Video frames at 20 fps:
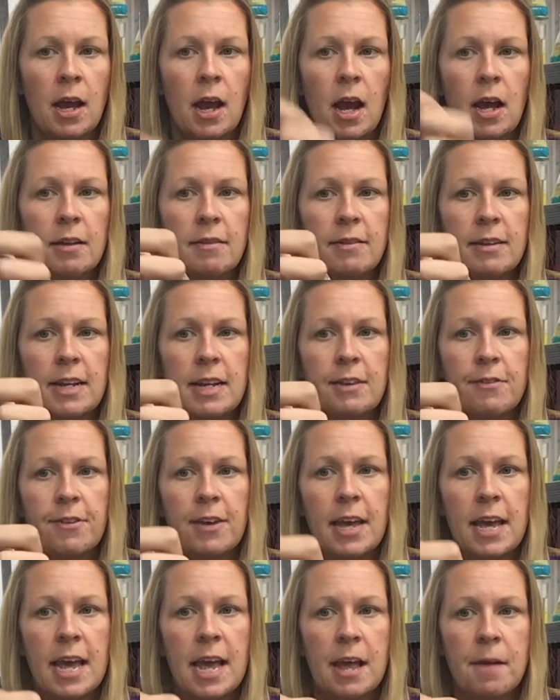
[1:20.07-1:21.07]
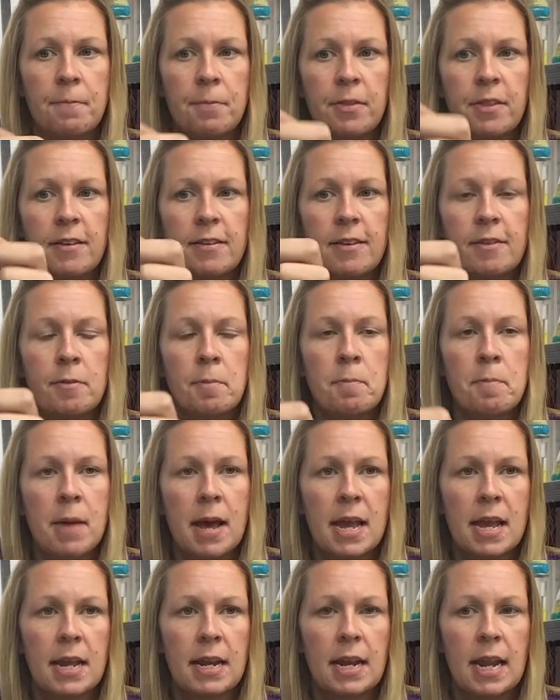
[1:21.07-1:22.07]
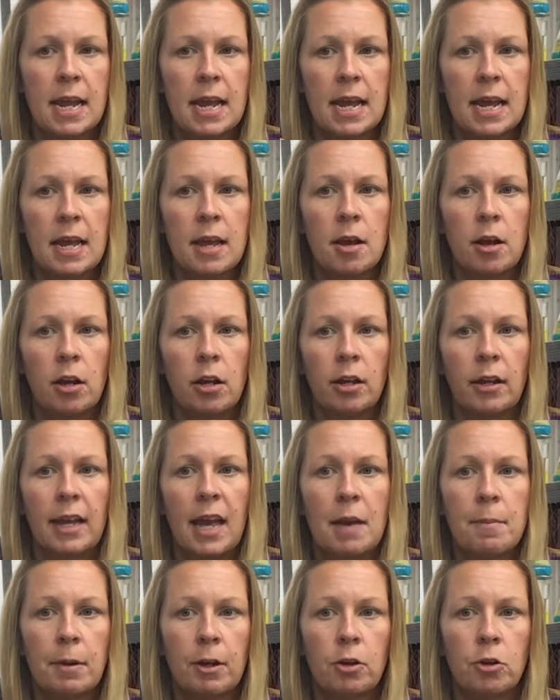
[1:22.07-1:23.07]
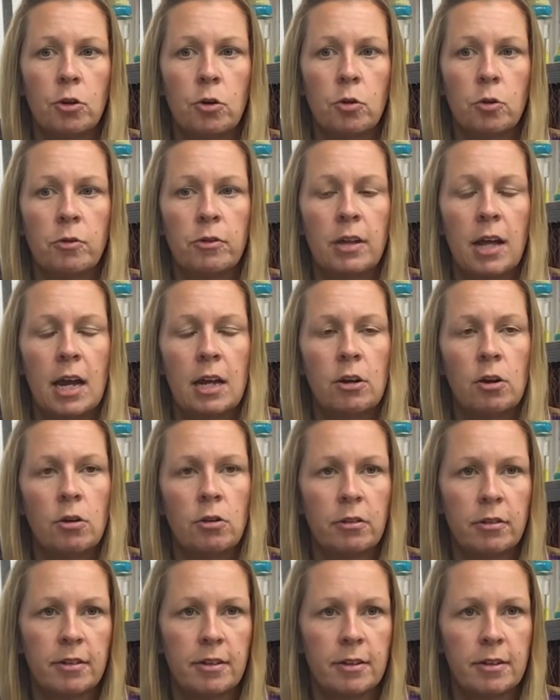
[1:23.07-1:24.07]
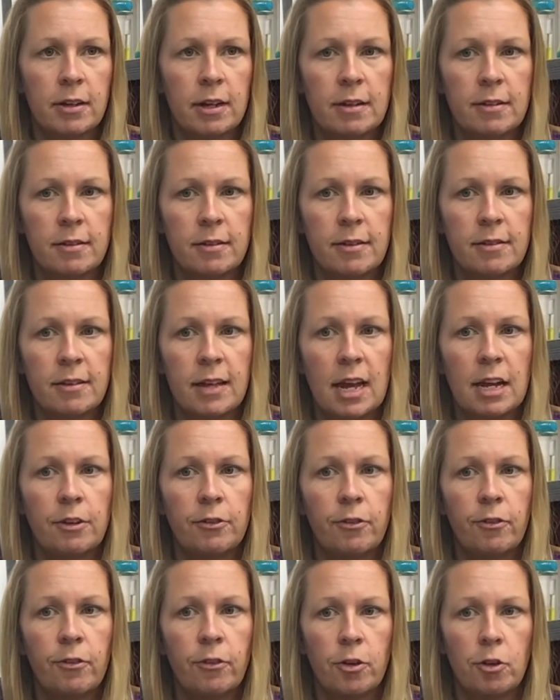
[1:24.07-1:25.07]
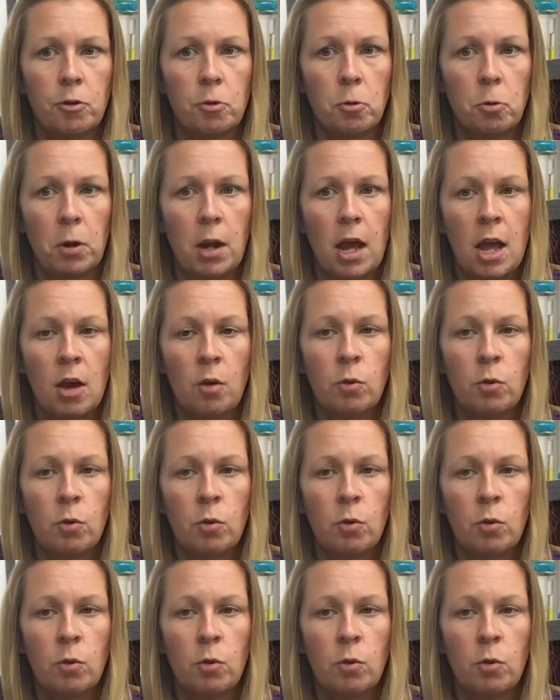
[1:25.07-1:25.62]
Underneath here, this is mainly chemicals and oxidizers and fuel,